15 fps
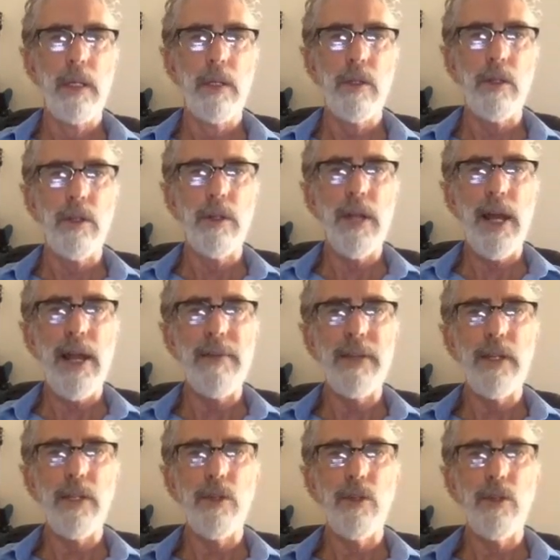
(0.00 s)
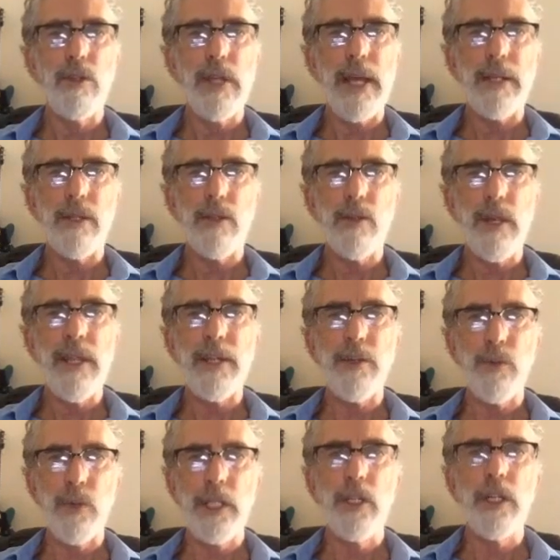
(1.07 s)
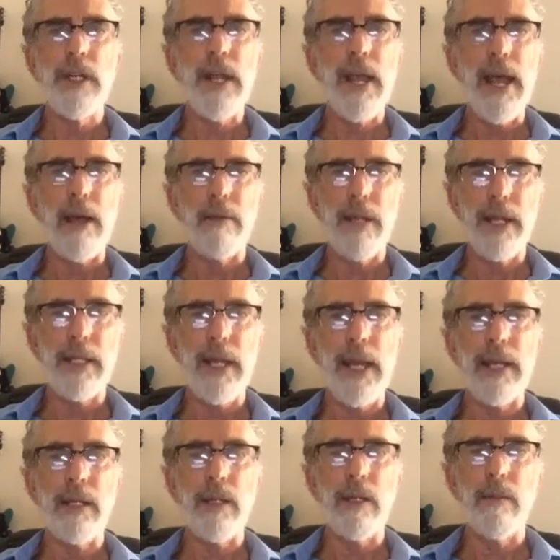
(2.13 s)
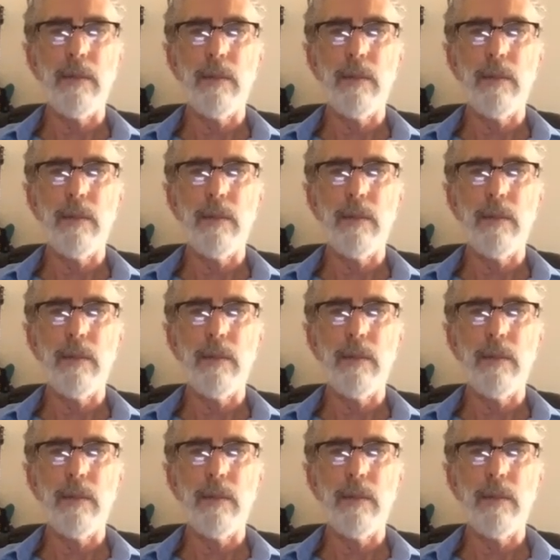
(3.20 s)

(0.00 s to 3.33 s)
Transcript: So you're not having to use that to straight. That's really good now, like that, good.